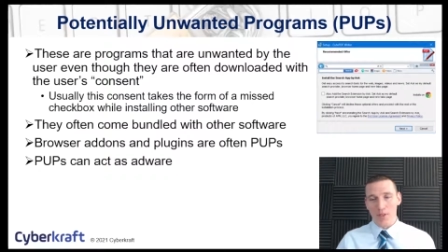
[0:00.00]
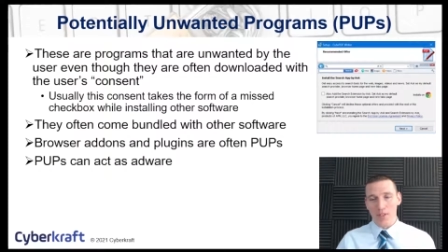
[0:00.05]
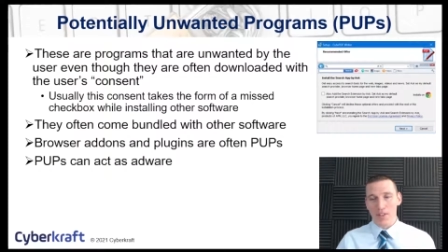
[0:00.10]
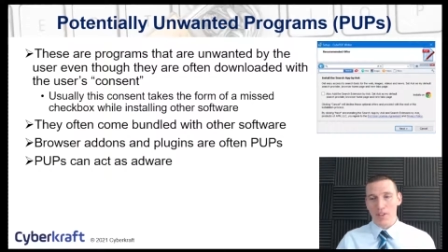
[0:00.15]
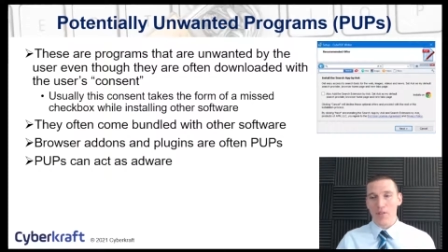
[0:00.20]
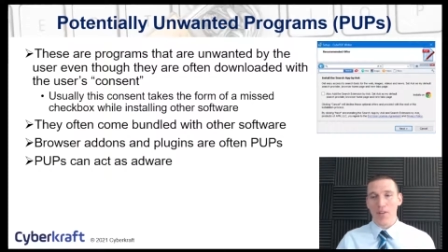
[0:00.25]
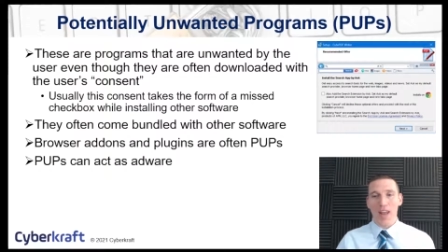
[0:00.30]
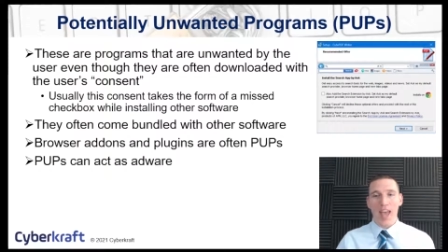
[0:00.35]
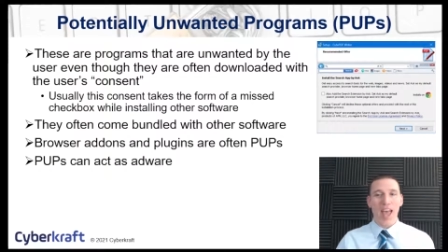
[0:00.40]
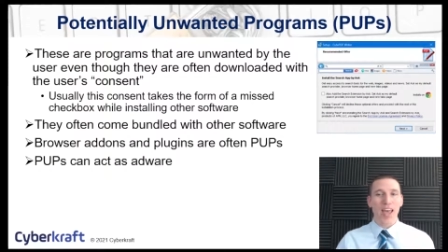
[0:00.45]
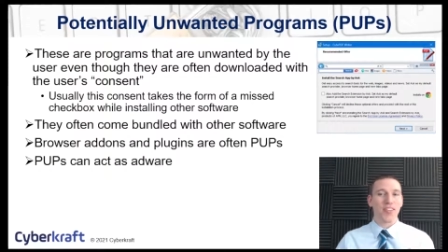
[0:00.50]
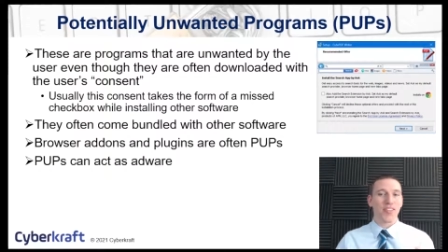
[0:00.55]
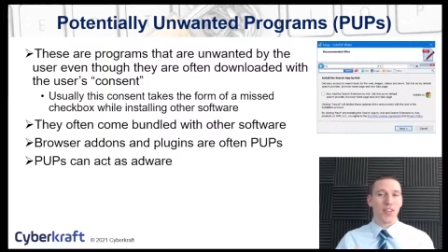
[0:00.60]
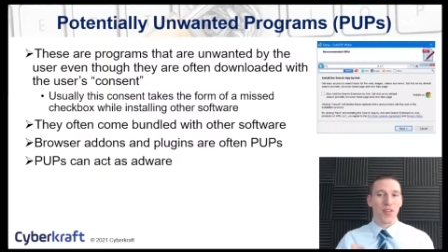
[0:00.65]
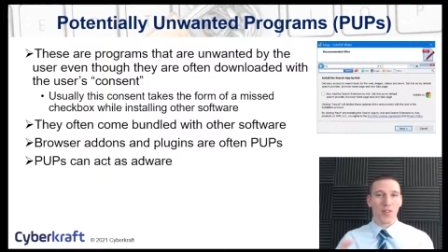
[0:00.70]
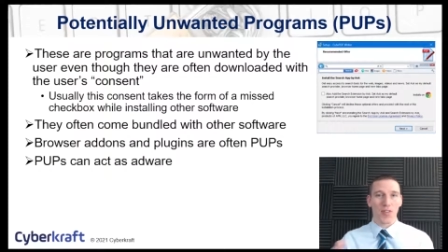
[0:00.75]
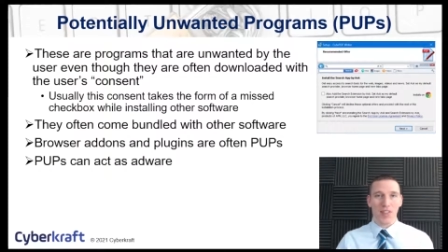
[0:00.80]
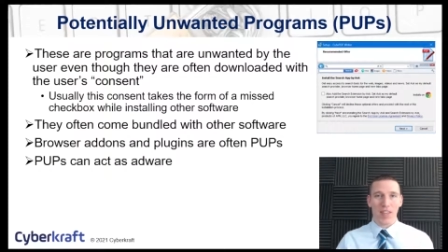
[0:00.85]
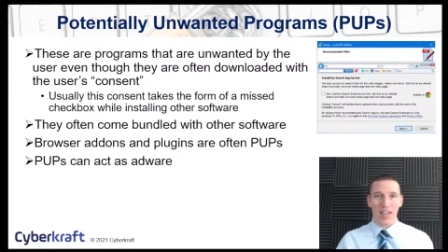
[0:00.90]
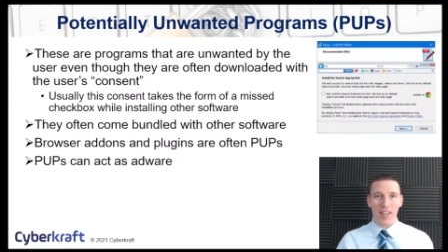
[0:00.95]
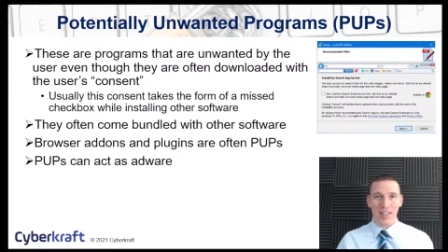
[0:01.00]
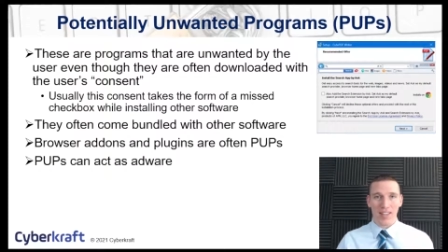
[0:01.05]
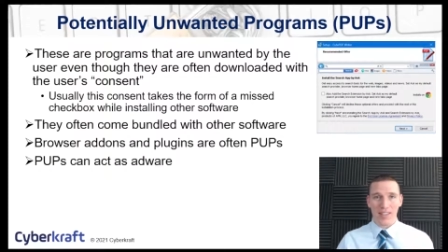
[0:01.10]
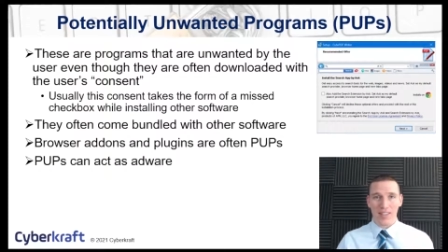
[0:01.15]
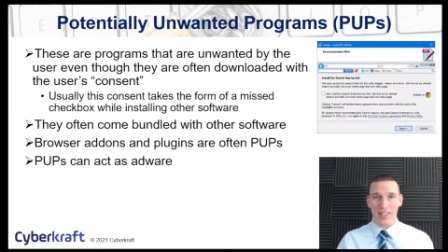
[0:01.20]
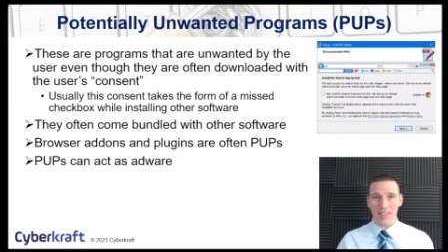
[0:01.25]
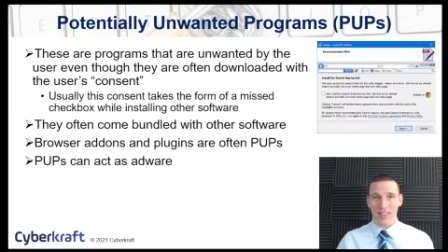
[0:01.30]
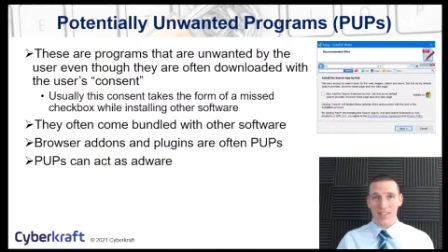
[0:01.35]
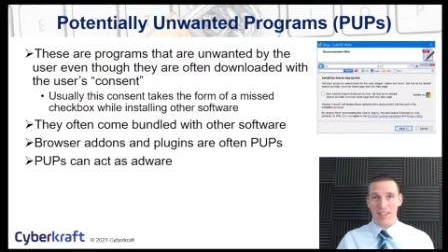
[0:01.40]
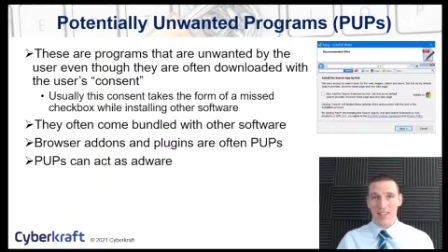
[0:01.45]
So it would ask you
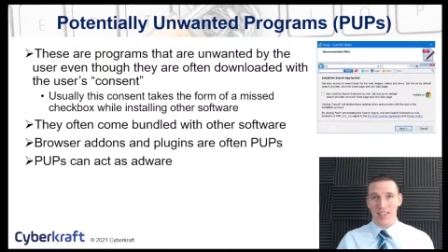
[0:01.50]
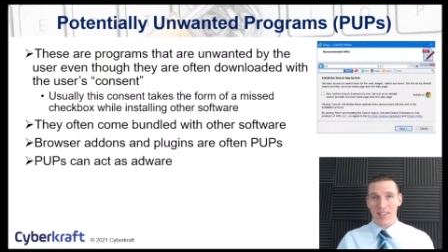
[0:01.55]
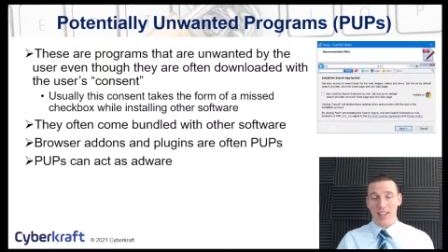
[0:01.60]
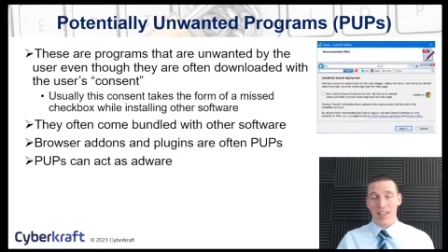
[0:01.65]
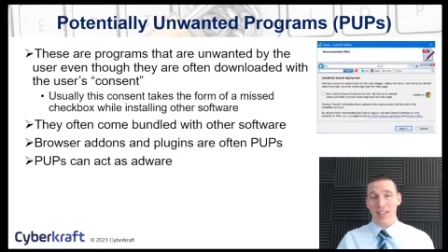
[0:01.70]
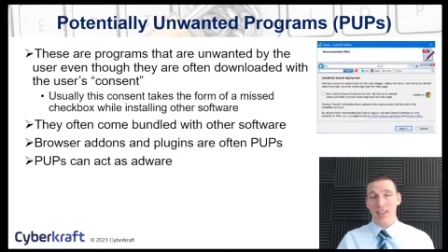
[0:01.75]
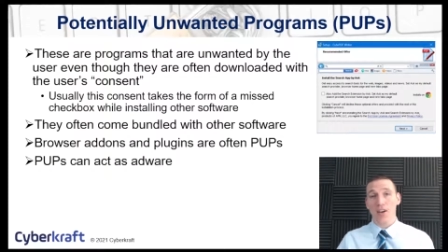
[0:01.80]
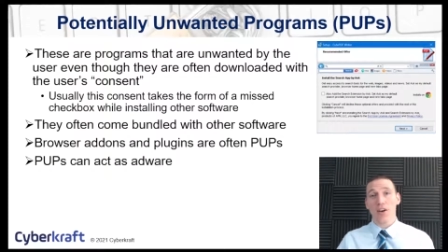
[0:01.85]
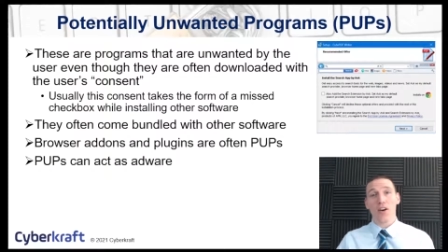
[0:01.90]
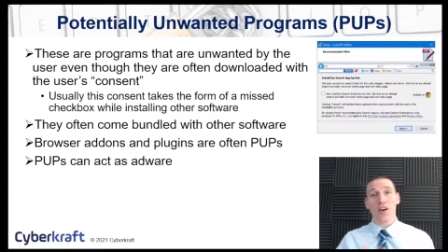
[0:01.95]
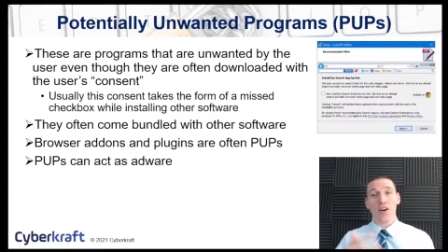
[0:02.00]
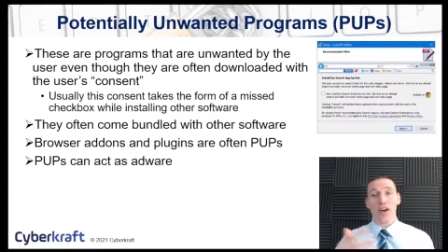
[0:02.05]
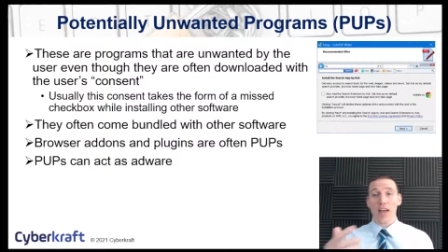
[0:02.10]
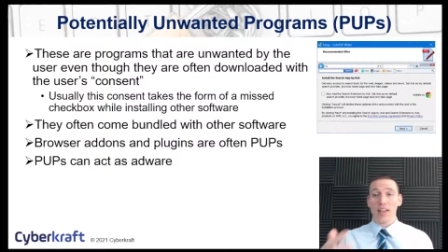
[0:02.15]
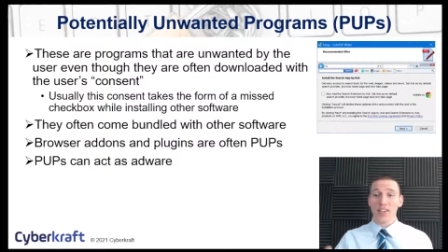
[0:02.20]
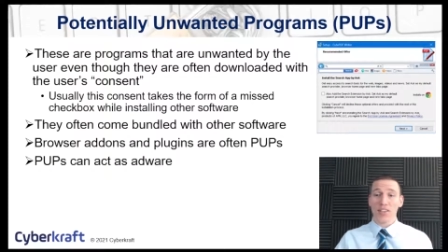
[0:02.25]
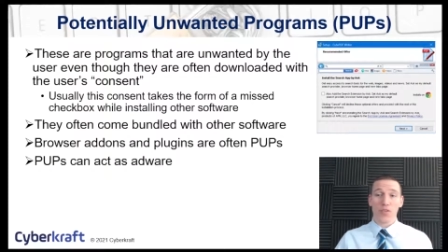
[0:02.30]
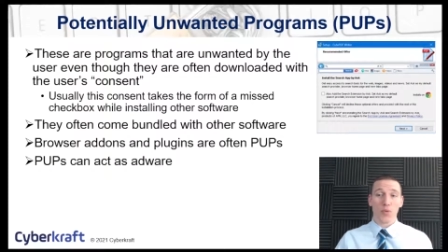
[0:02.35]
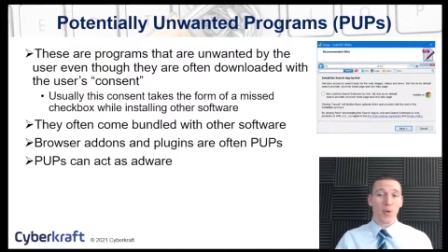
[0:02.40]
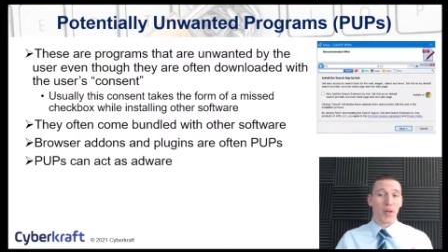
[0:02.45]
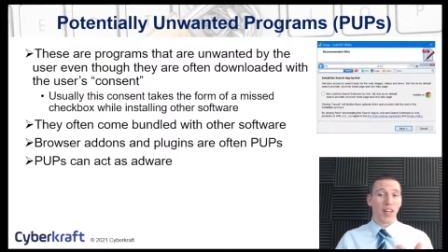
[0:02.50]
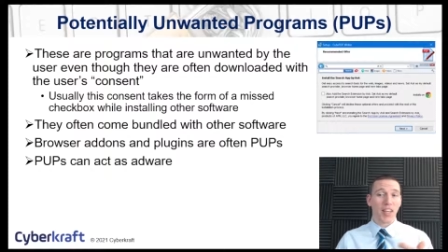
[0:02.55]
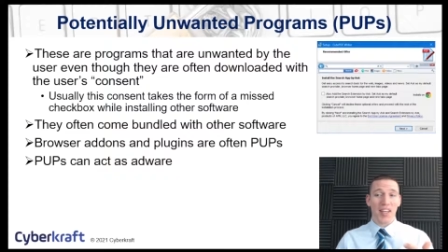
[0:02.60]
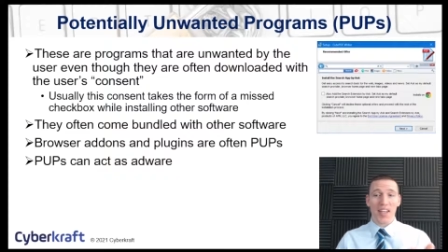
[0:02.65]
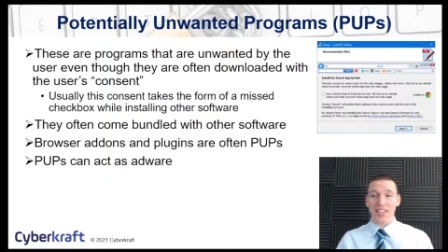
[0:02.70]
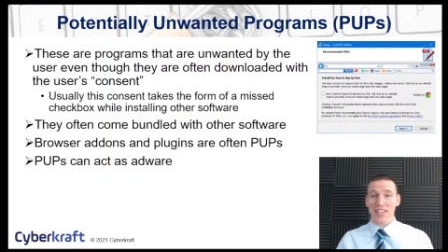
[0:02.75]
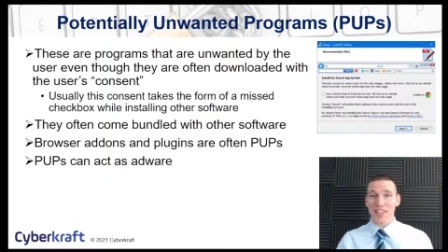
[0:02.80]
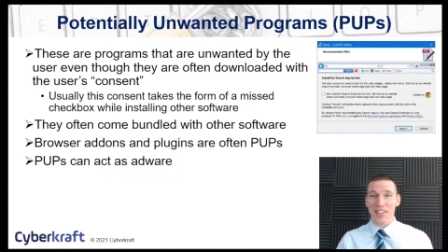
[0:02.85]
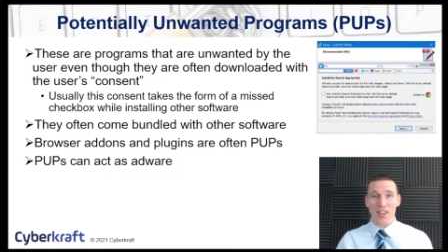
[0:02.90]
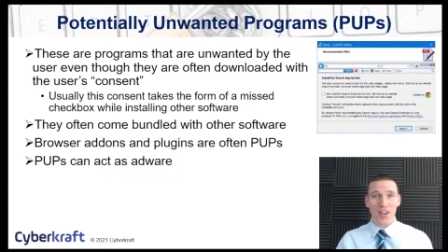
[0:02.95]
things like, oh, I just want to
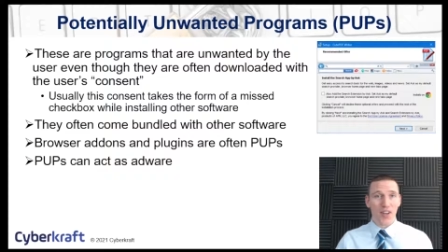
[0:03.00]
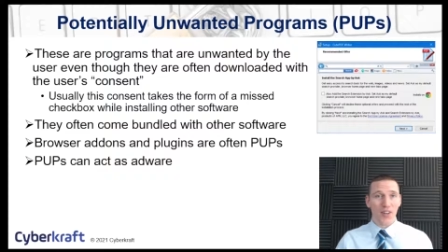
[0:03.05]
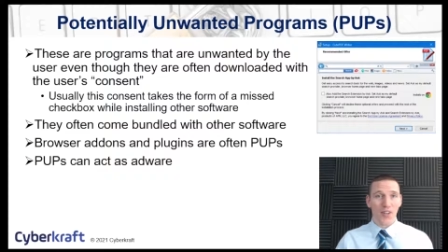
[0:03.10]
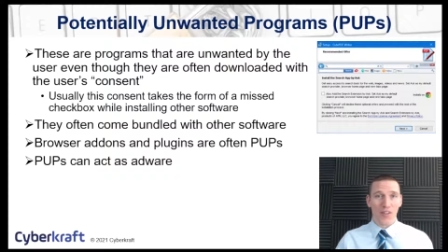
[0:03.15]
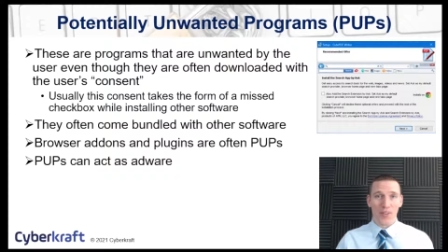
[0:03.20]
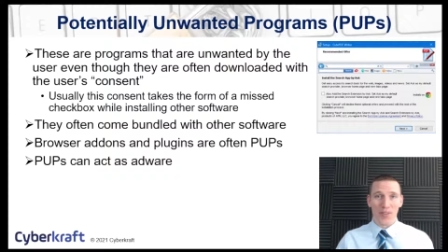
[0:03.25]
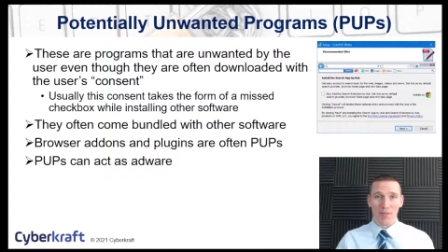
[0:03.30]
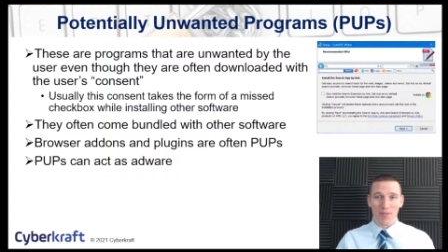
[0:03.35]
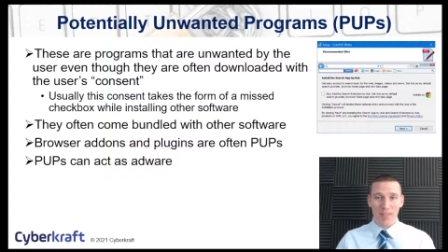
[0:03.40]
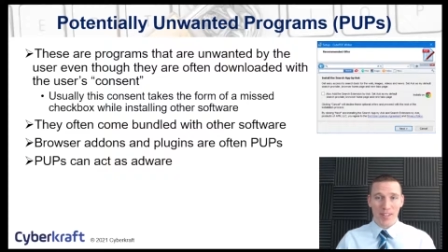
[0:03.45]
get to know you.